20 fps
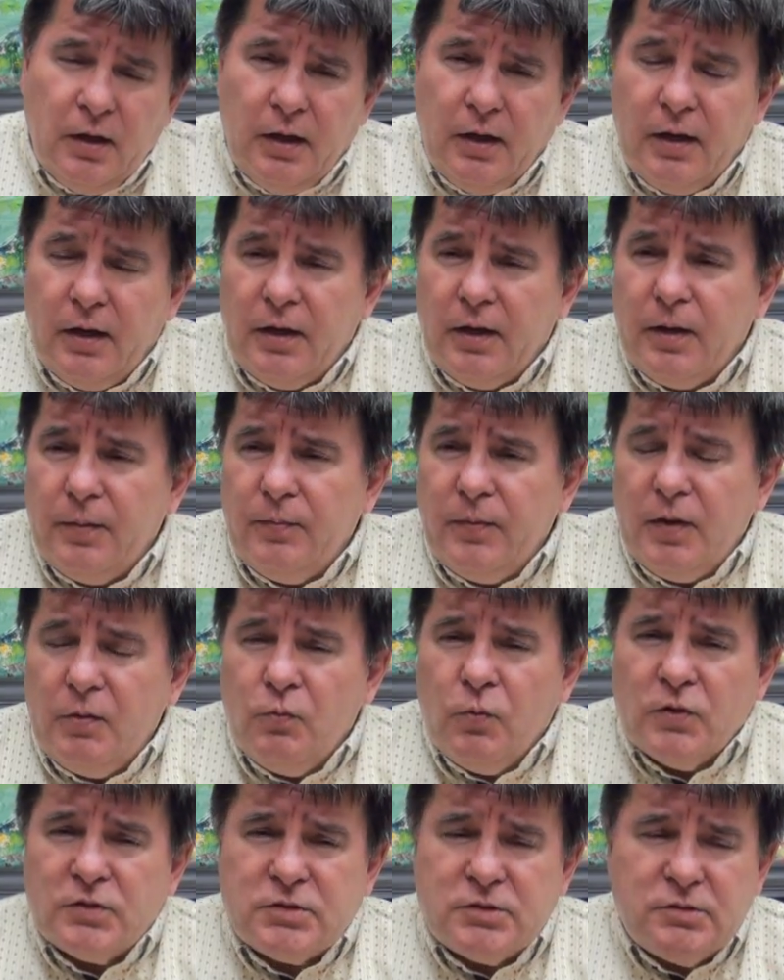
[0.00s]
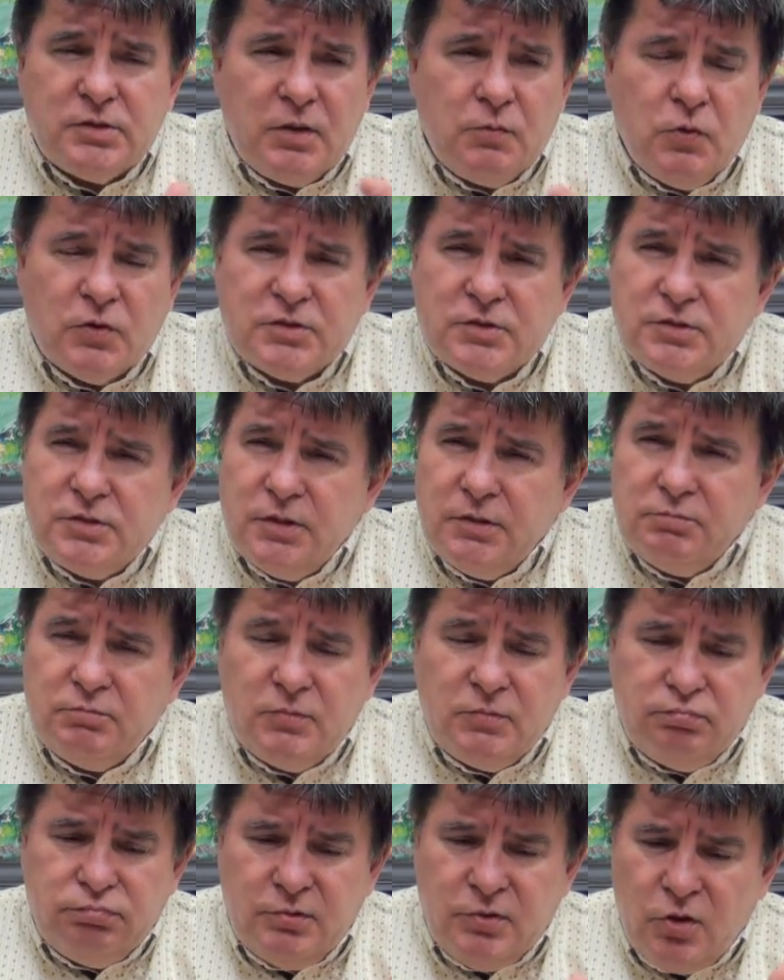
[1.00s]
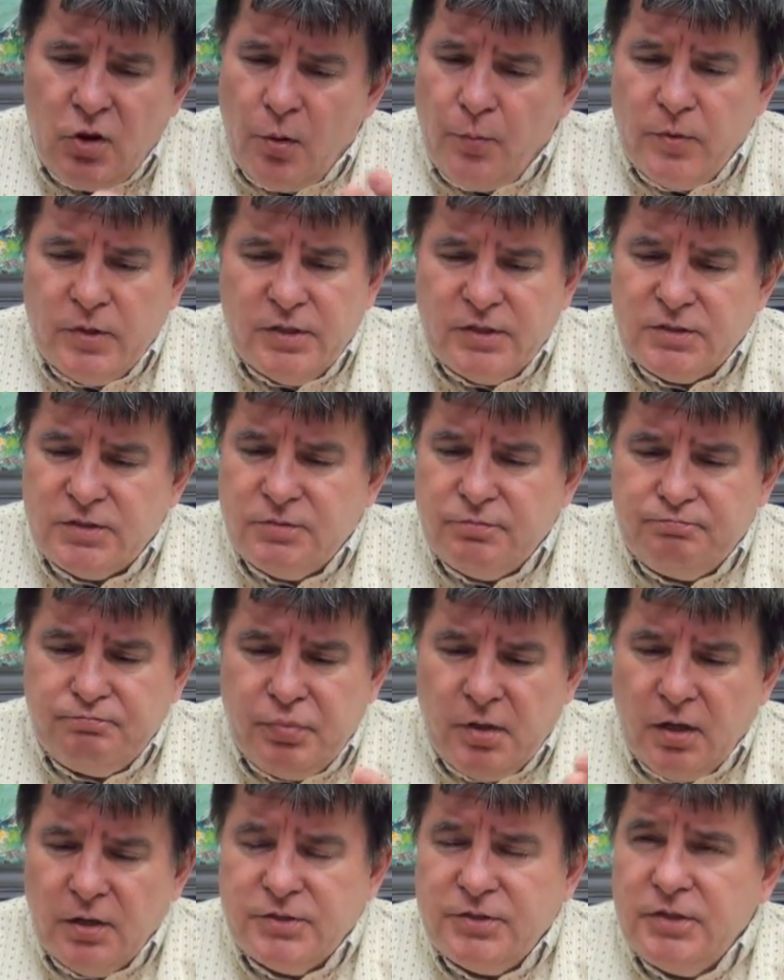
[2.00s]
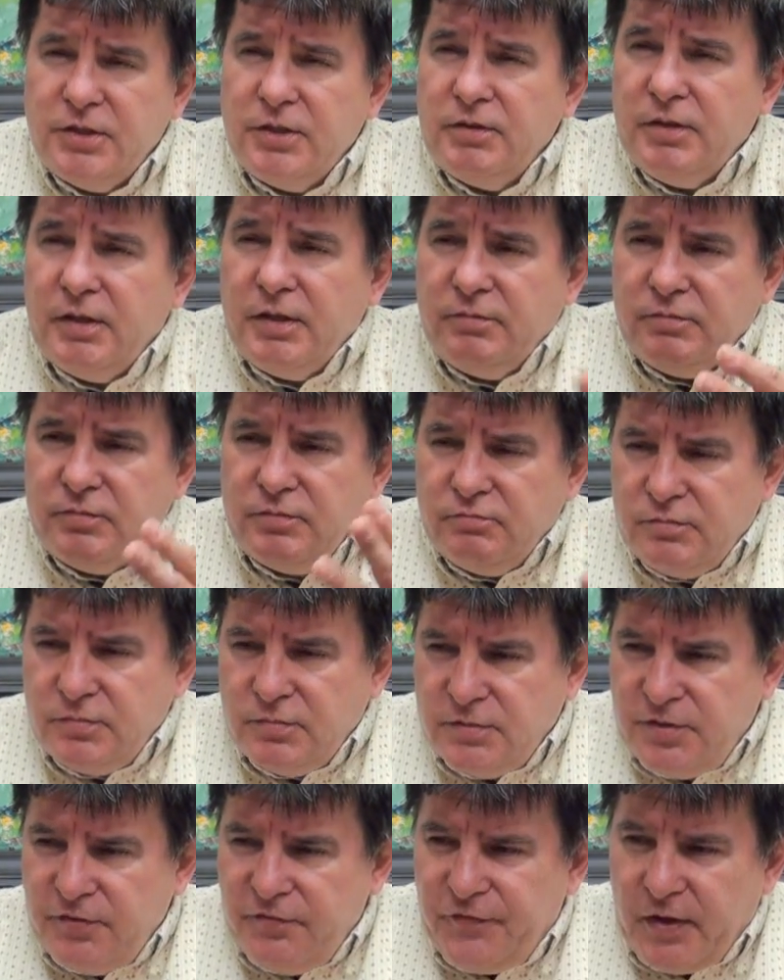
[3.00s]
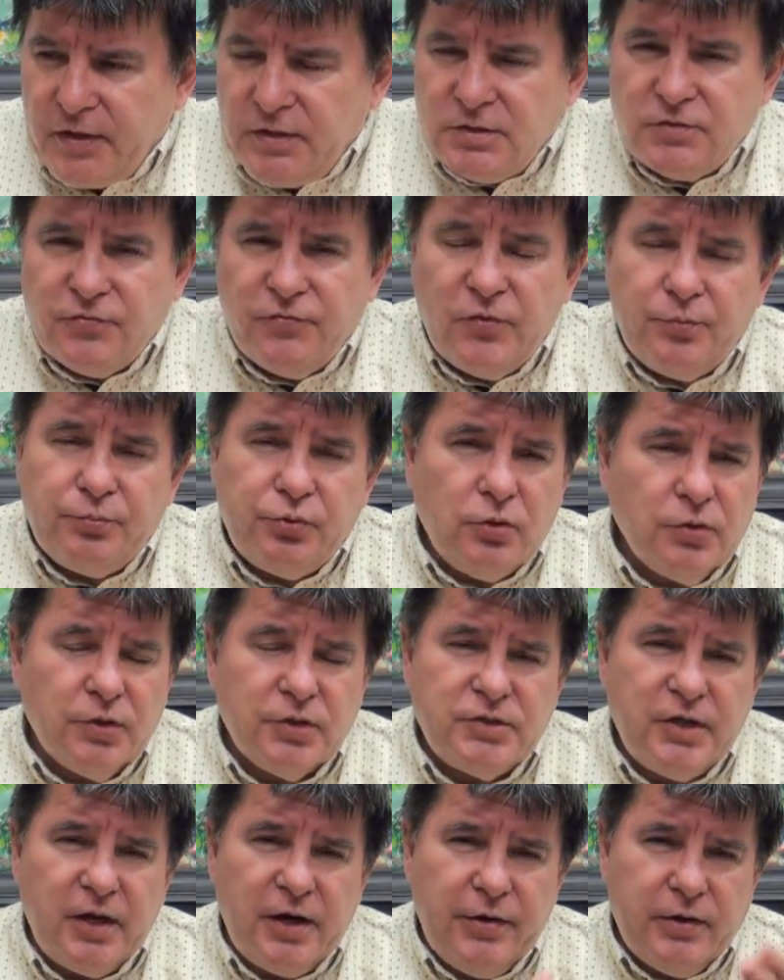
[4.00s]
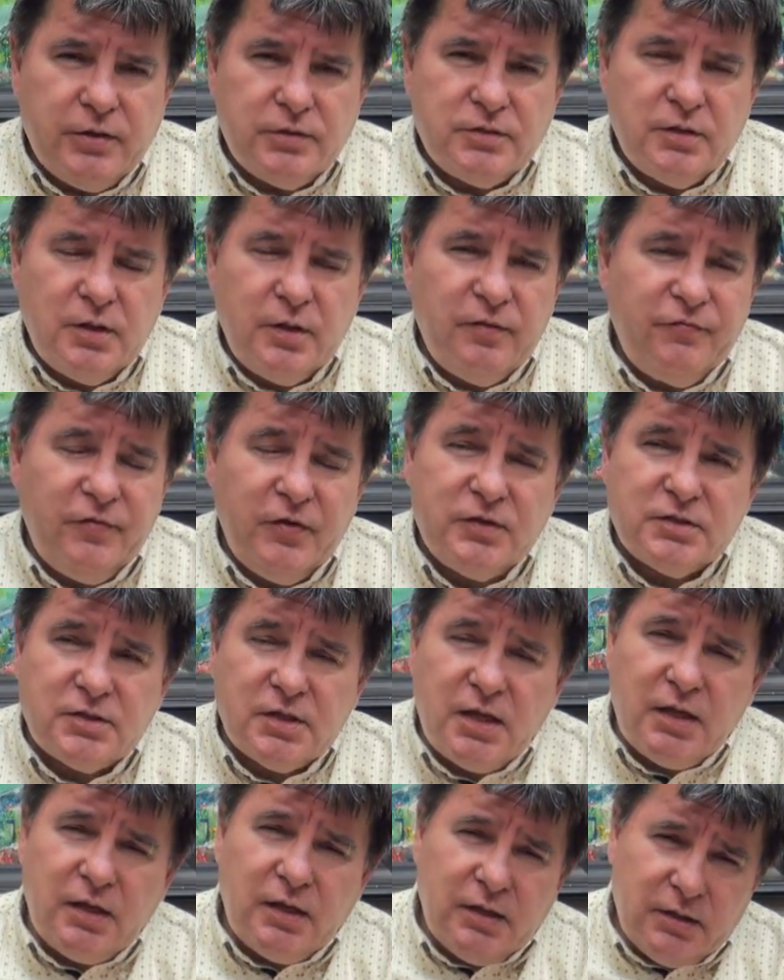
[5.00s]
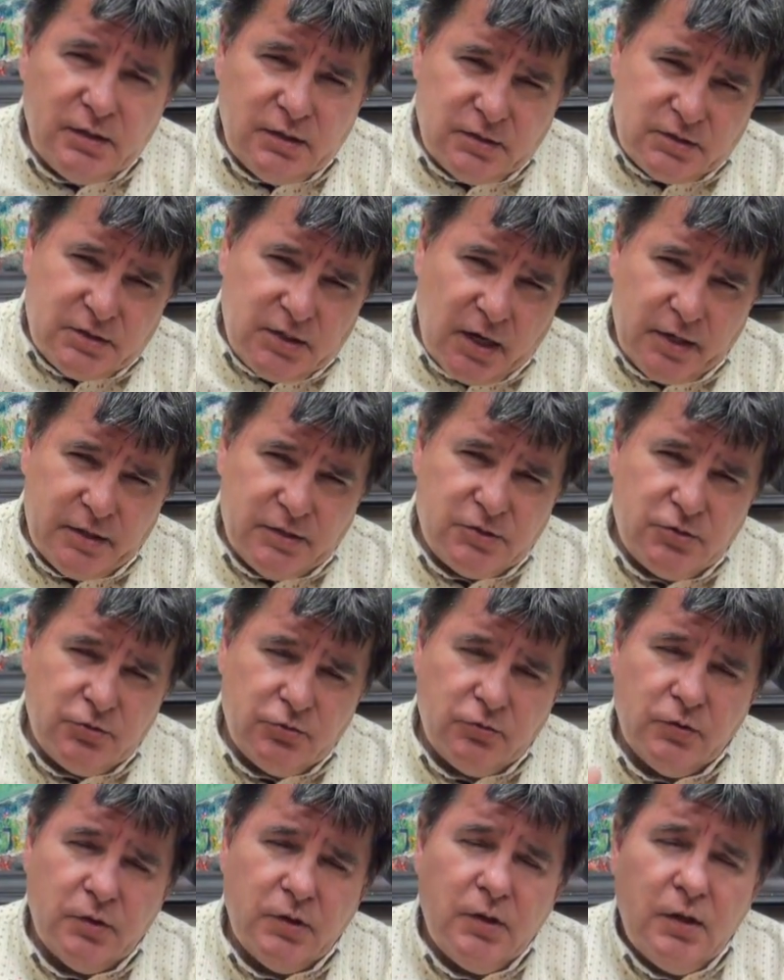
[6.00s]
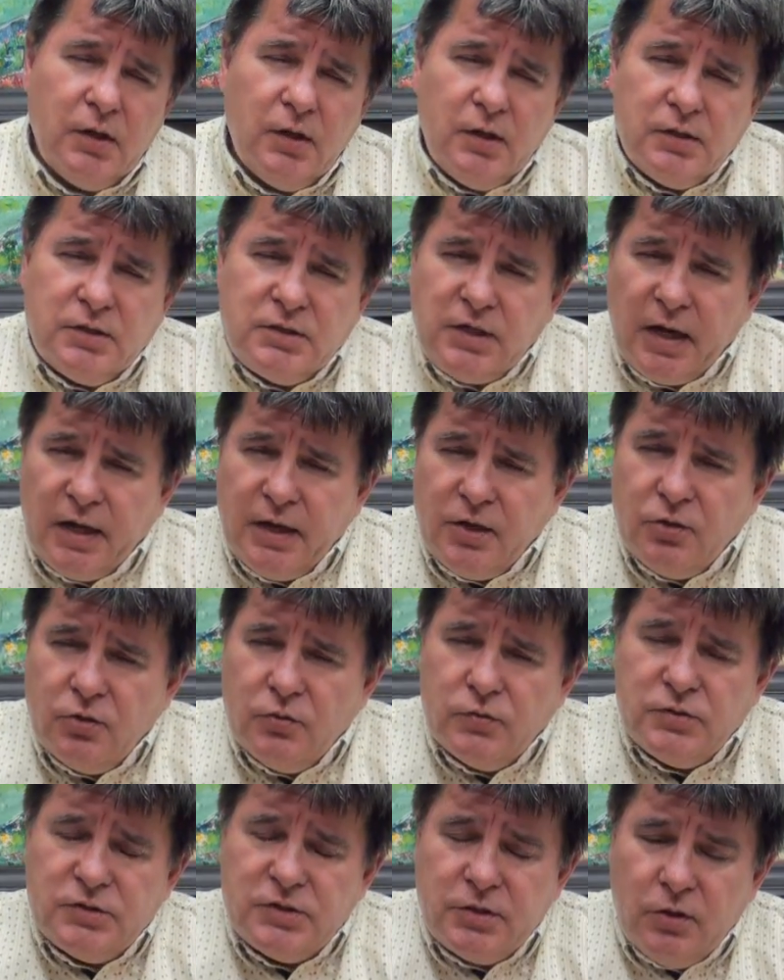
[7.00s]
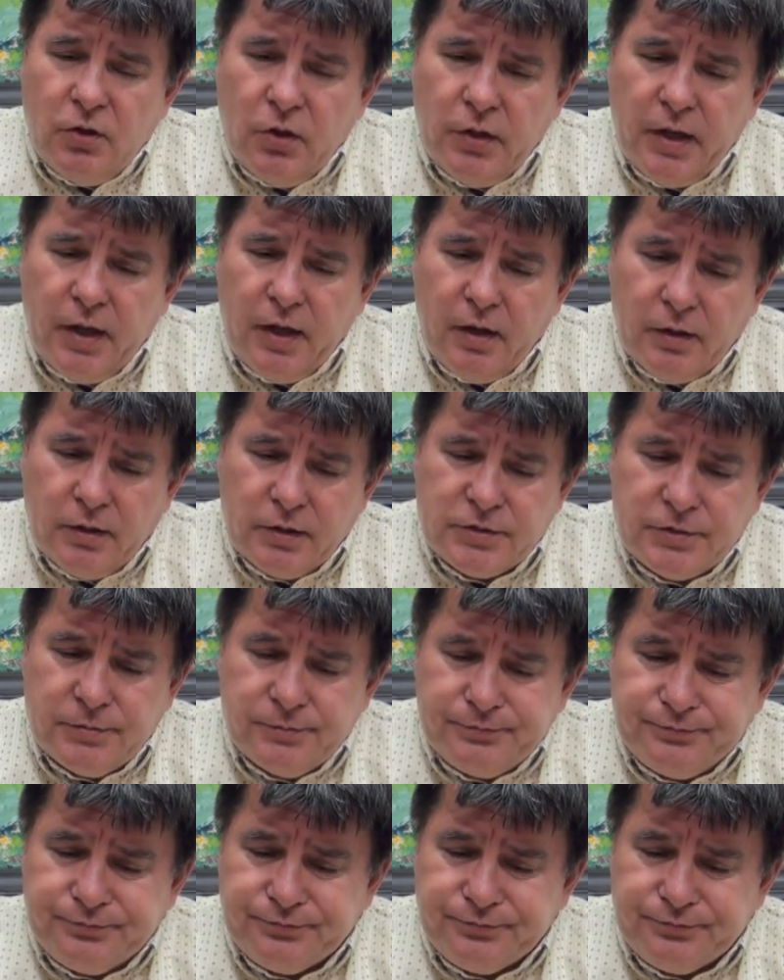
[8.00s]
Um, it wasn't. It wasn't a communist party in defense of the proletariat if it's uh, tied to tycoons and oligarchs.